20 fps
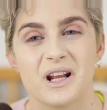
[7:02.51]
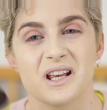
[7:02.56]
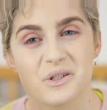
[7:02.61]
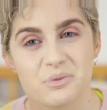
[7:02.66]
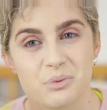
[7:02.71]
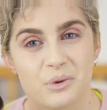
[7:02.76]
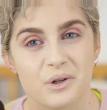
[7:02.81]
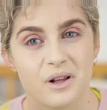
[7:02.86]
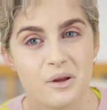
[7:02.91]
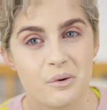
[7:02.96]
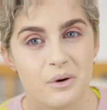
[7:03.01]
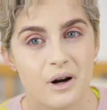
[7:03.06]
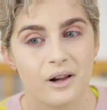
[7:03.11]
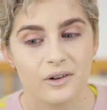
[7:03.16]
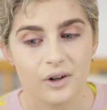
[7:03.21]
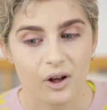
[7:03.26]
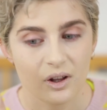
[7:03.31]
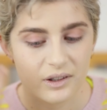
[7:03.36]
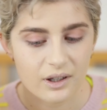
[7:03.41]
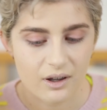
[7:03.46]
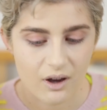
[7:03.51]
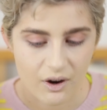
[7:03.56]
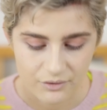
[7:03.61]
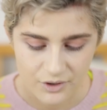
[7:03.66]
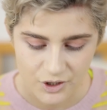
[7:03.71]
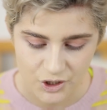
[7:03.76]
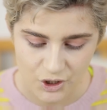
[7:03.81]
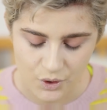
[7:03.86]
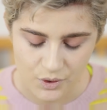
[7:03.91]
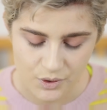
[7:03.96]
I swirl around, all the
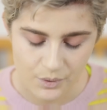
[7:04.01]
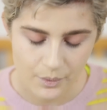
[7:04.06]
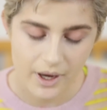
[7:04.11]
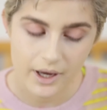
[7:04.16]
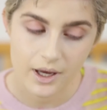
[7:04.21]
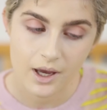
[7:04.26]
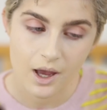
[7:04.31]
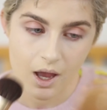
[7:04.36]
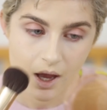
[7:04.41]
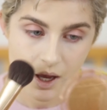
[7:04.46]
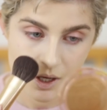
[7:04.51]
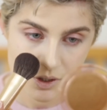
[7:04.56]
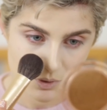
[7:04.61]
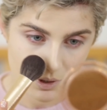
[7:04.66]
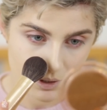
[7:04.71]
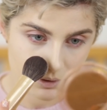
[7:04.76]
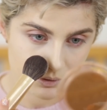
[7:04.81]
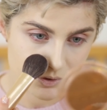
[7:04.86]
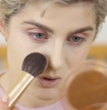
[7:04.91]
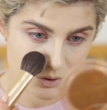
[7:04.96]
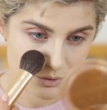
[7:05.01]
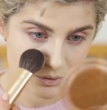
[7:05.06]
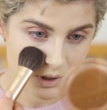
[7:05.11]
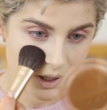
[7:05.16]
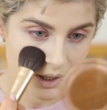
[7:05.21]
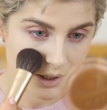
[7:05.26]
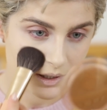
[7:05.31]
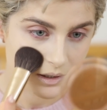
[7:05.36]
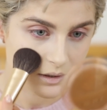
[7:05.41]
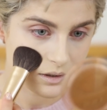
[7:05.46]
coverage goes away. So I do
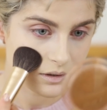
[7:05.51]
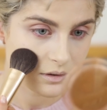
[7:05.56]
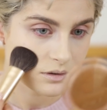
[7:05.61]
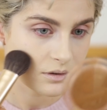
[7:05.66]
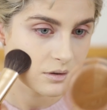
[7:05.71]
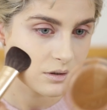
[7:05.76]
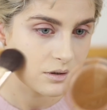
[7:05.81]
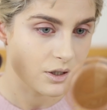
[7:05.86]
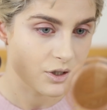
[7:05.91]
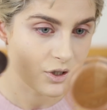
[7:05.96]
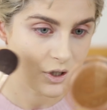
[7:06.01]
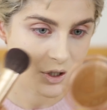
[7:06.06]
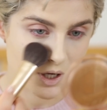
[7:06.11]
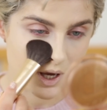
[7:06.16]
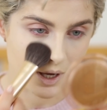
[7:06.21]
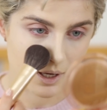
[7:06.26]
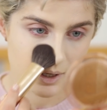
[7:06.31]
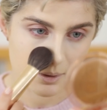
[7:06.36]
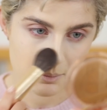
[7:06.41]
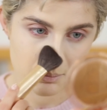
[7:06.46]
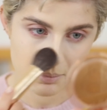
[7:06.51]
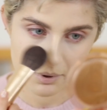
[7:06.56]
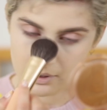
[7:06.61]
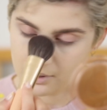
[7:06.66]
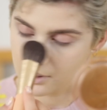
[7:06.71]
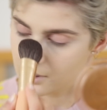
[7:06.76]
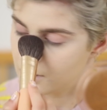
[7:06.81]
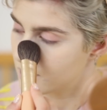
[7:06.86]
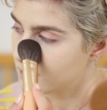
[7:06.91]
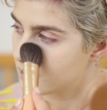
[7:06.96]
like the shape.
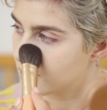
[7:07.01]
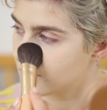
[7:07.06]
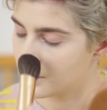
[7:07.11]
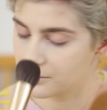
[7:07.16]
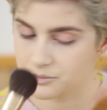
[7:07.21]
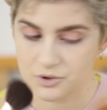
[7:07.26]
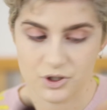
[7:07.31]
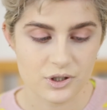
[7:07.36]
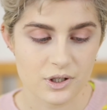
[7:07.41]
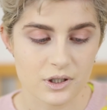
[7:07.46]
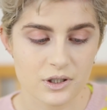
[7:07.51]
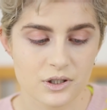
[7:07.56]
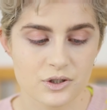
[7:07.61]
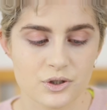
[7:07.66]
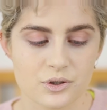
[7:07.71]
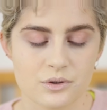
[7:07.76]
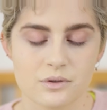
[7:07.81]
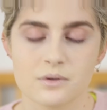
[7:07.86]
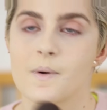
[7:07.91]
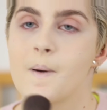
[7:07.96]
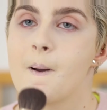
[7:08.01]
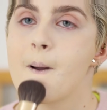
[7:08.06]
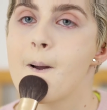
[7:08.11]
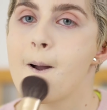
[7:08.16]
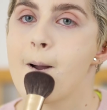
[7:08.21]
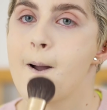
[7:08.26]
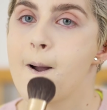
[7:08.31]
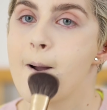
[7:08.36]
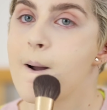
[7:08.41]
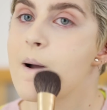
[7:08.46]
I'm just gonna do
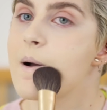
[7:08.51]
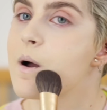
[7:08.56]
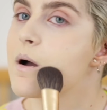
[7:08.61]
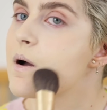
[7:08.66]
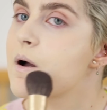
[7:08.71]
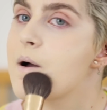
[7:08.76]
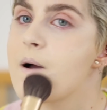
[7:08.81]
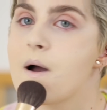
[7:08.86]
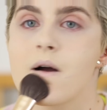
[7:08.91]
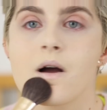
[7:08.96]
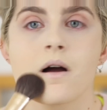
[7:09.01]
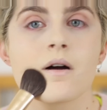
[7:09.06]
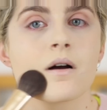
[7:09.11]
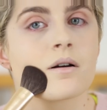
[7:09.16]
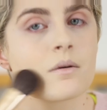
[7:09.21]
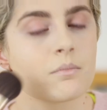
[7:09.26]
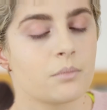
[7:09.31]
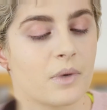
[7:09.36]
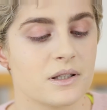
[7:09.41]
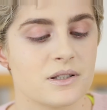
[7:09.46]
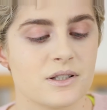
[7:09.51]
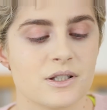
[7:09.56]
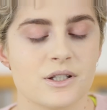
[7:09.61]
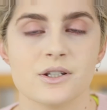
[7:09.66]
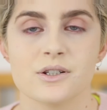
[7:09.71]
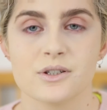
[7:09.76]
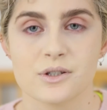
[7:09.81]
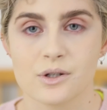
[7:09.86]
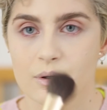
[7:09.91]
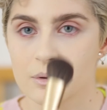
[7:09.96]
my
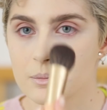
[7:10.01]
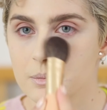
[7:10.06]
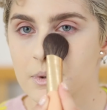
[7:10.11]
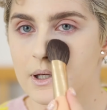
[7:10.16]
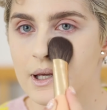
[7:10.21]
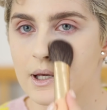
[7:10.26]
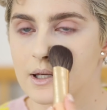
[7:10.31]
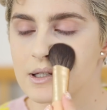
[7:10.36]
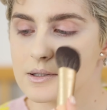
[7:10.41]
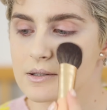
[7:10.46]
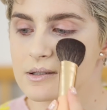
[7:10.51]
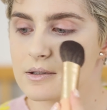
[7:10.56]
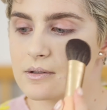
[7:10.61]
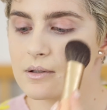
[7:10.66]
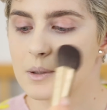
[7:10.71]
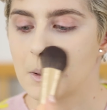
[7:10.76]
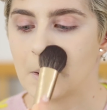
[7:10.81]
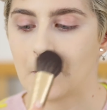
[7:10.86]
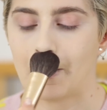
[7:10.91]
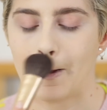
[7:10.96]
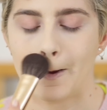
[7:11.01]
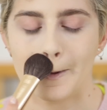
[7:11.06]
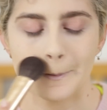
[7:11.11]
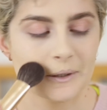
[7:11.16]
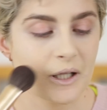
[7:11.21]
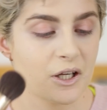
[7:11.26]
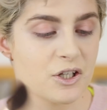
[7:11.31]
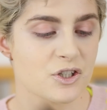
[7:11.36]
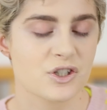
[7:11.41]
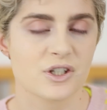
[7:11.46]
T-zone because the
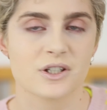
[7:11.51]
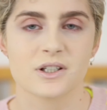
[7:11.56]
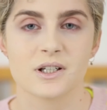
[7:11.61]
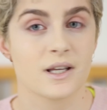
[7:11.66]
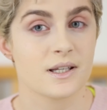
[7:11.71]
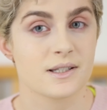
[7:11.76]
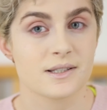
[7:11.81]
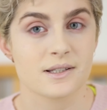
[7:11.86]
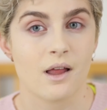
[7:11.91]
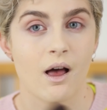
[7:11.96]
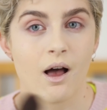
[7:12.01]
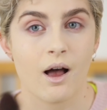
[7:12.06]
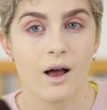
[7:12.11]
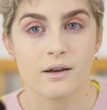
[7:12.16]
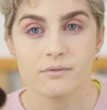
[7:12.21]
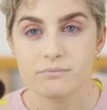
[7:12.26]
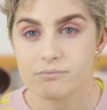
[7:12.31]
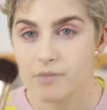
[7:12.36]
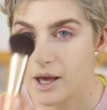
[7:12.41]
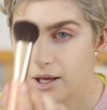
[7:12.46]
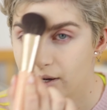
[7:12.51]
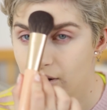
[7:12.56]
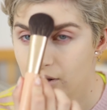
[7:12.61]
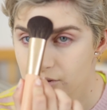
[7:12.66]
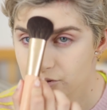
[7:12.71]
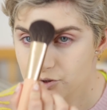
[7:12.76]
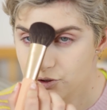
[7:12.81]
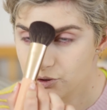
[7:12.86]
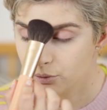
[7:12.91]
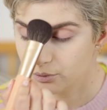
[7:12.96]
foundation is not at
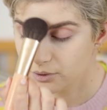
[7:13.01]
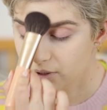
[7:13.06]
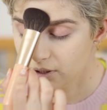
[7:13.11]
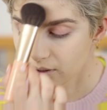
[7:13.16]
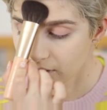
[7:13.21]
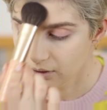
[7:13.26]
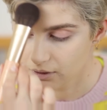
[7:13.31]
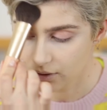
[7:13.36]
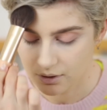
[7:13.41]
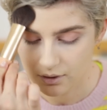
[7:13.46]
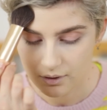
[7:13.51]
all dewy.